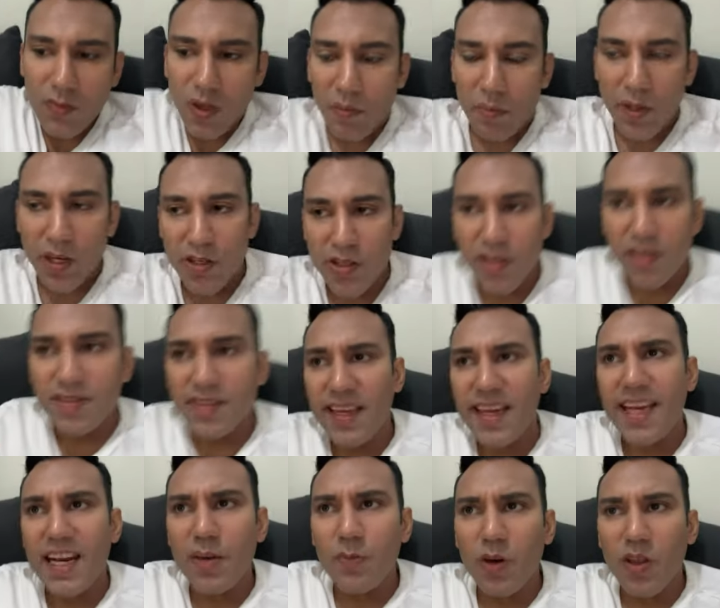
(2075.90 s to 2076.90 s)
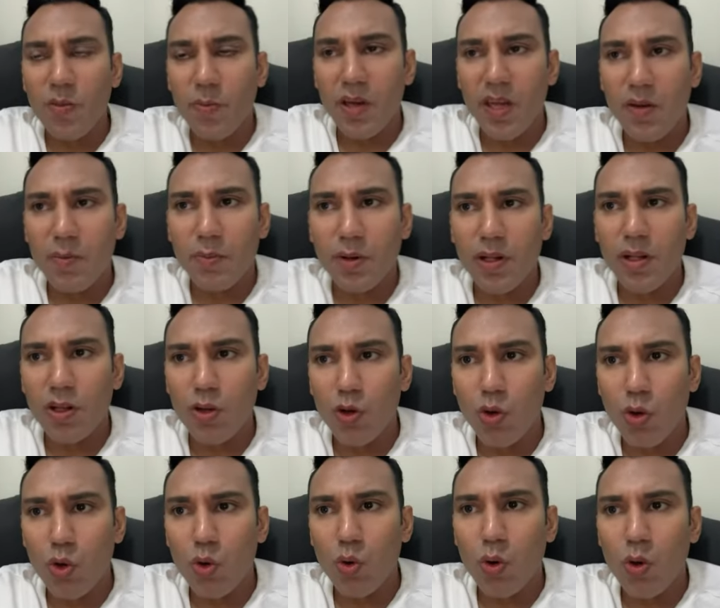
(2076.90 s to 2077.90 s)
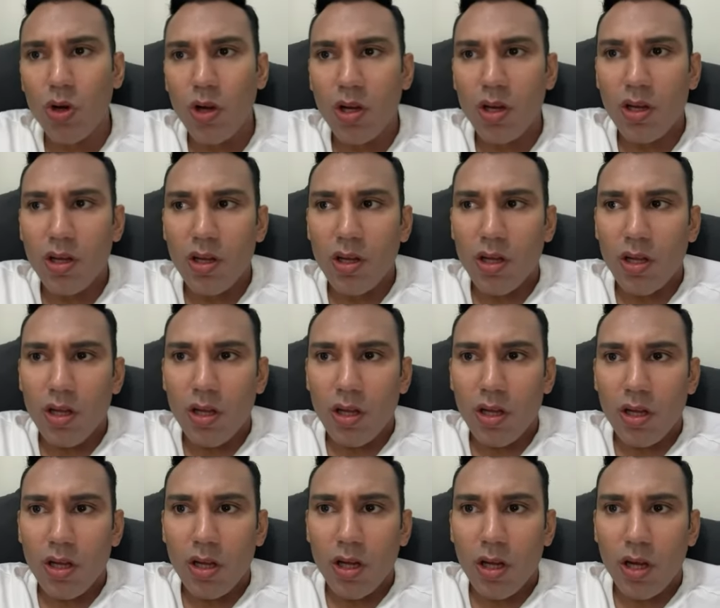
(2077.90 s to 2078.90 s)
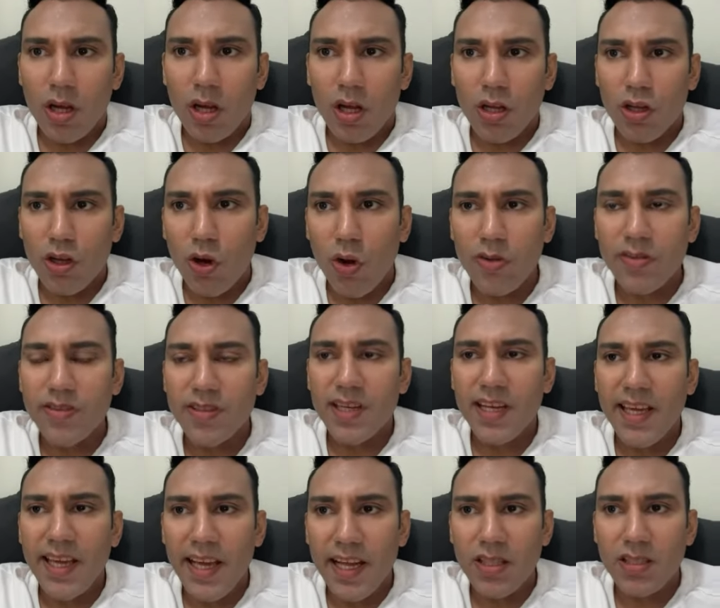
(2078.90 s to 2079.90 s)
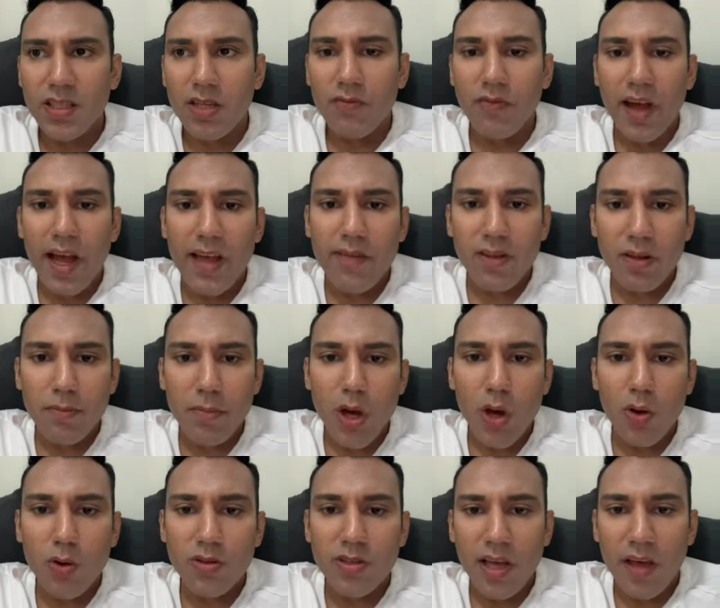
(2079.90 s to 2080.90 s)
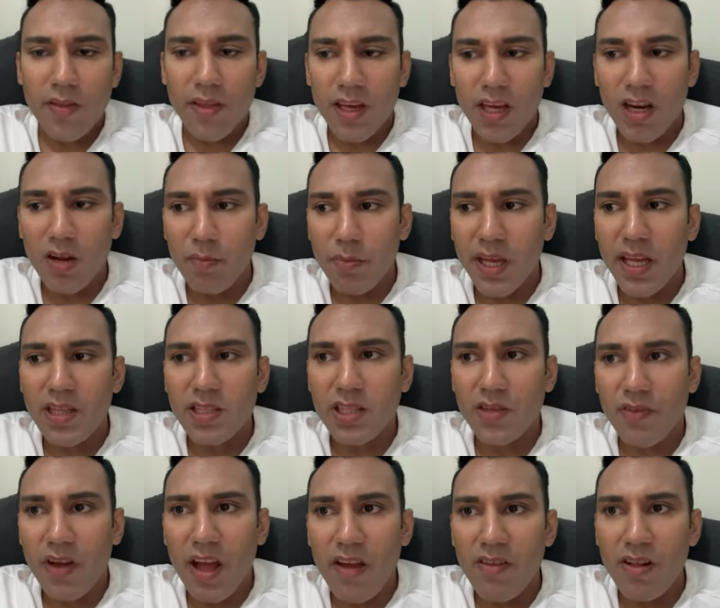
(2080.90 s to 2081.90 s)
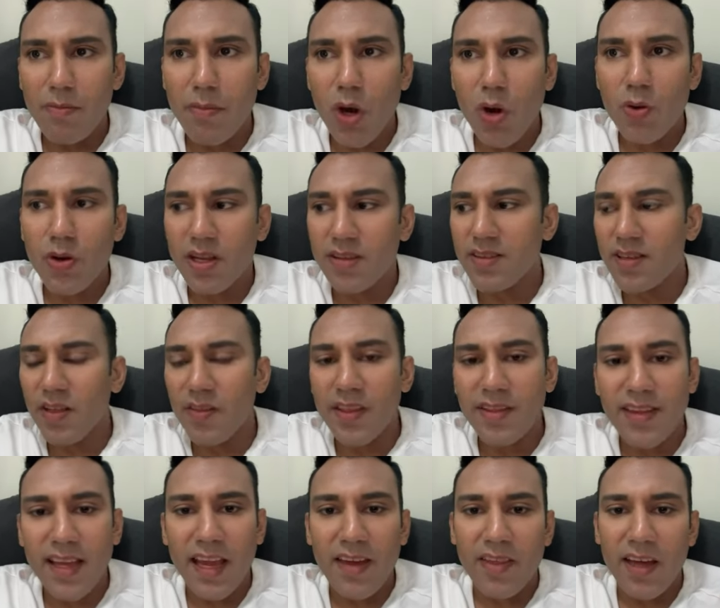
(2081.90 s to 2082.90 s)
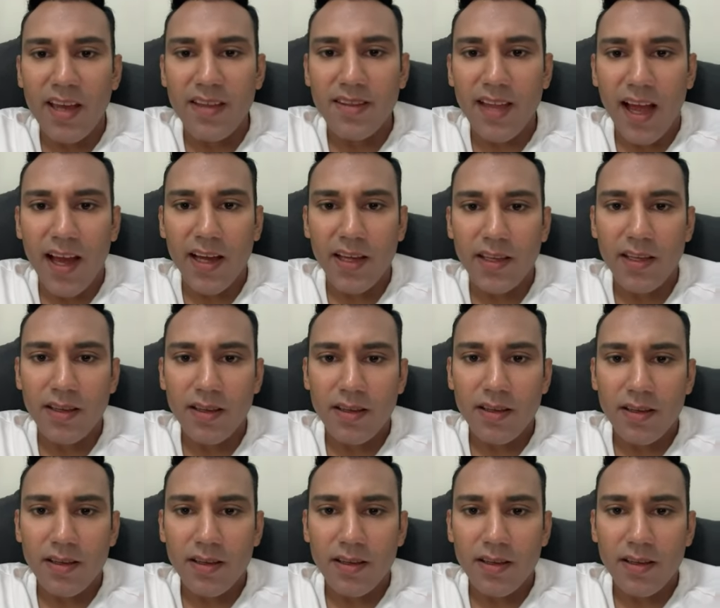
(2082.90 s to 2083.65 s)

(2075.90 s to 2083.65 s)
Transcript: Because you're dealing with people who are constantly in survival mode and they're going to be in survival mode until the day they die.